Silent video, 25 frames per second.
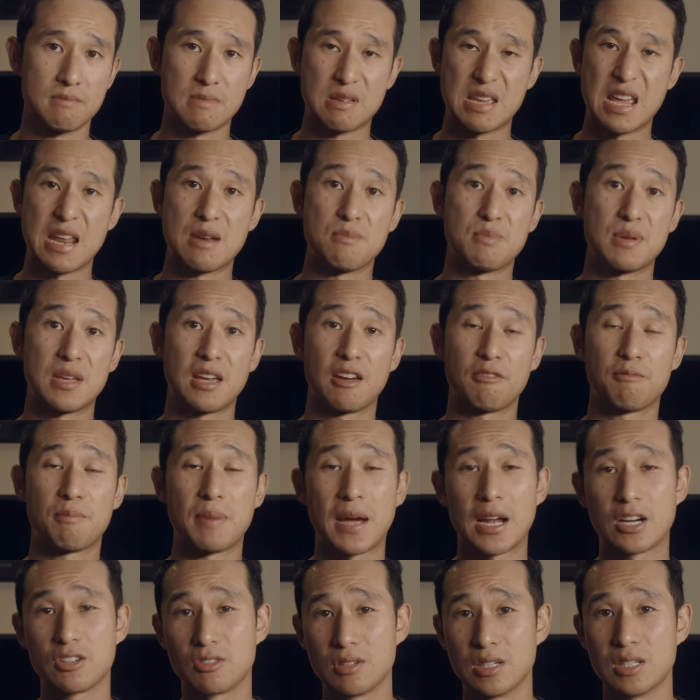N P F
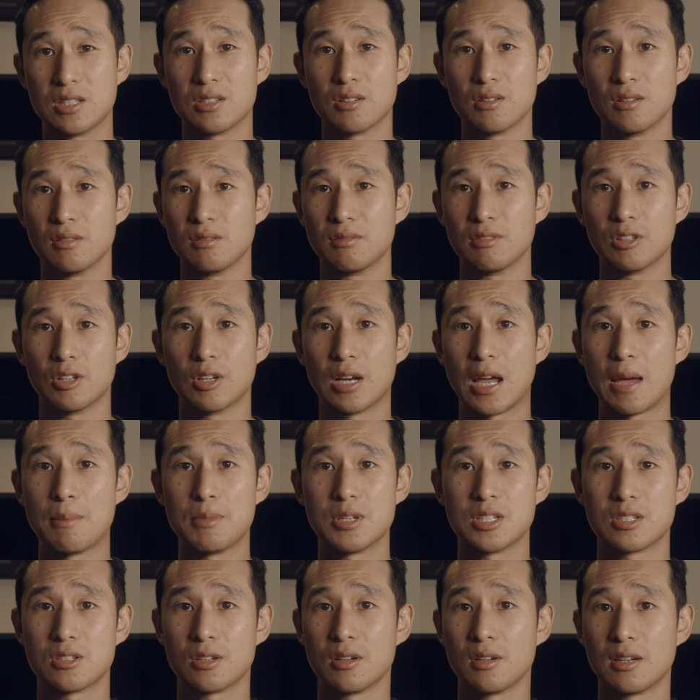batteries on, on
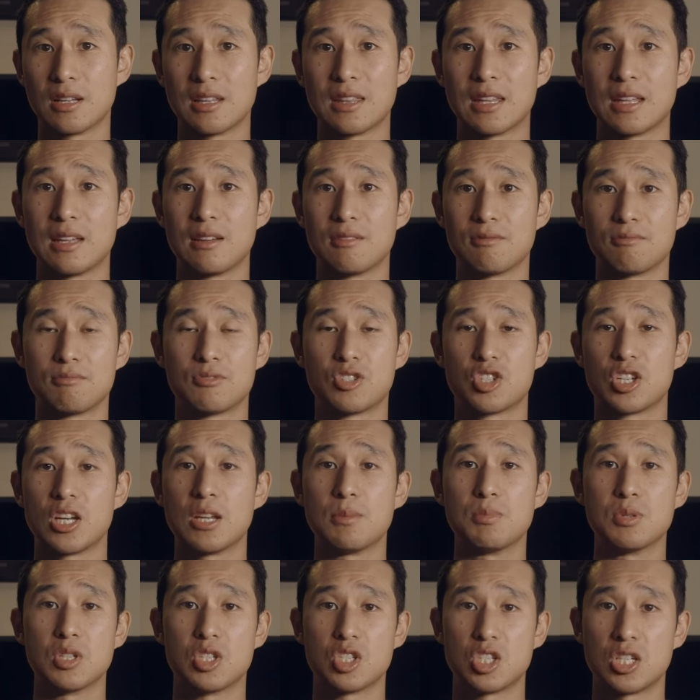Amazon, and they're
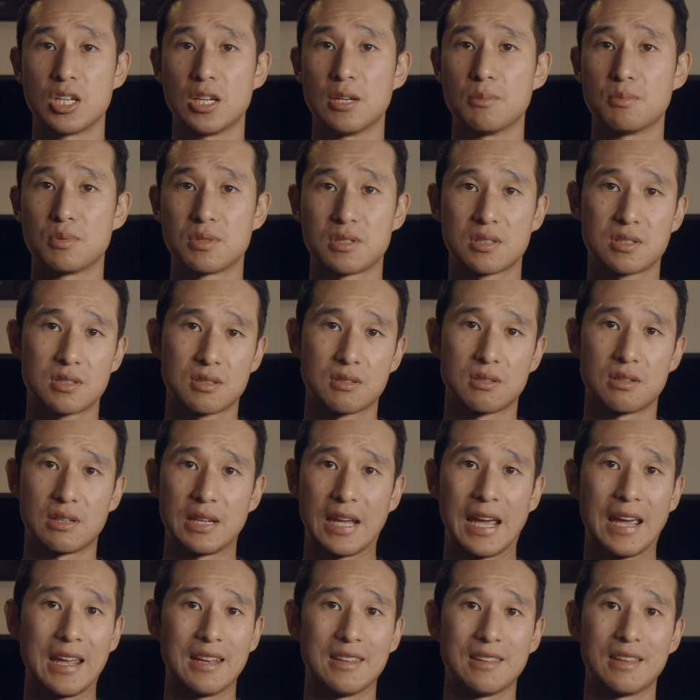cheap as chips,
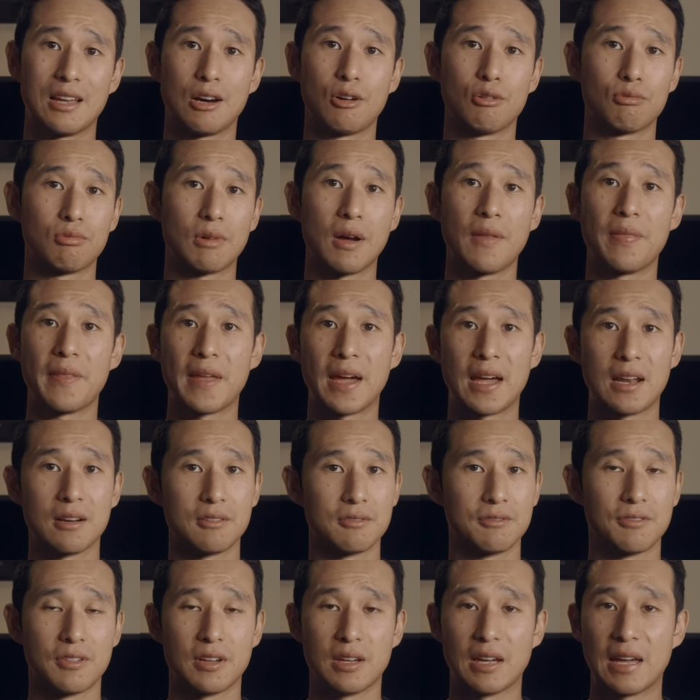and they'll run that
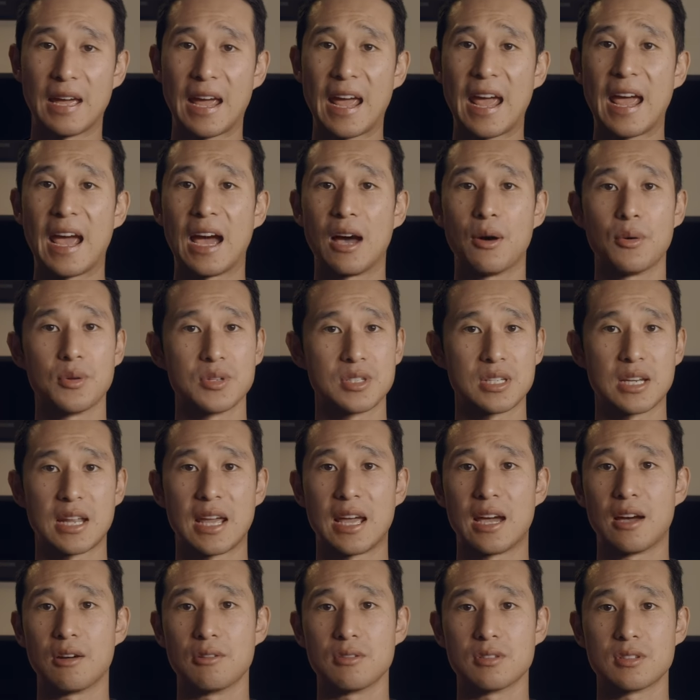for hours and
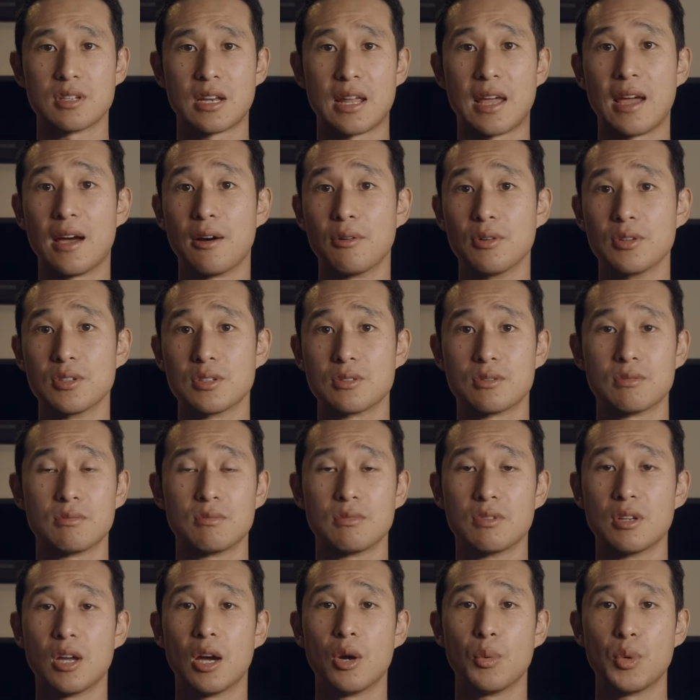hours and hours,
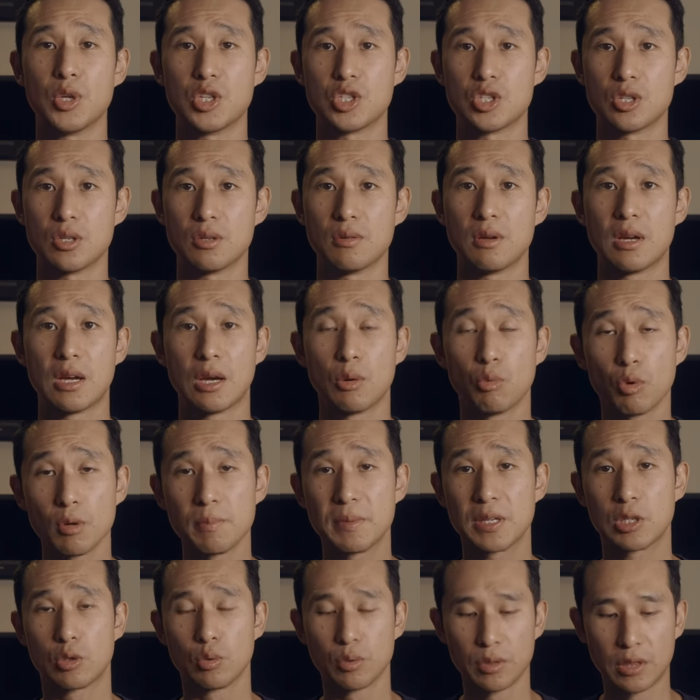no issue. It would
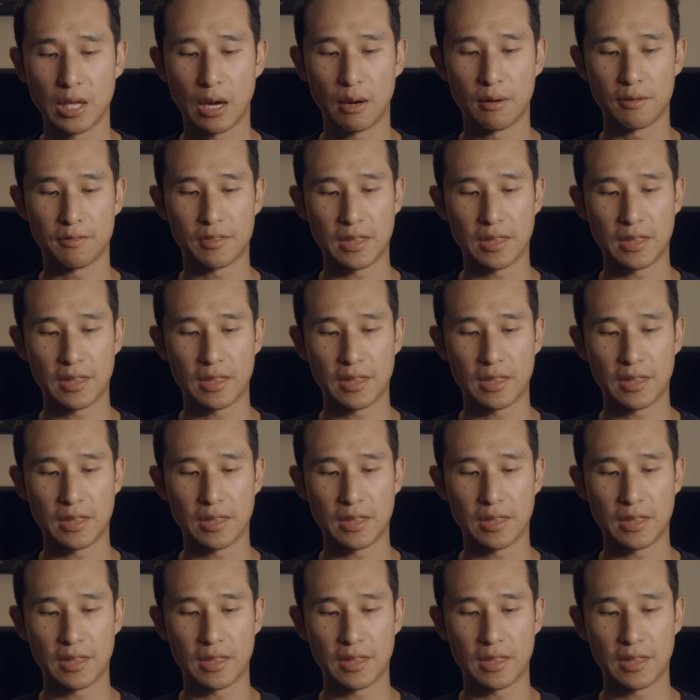be good though if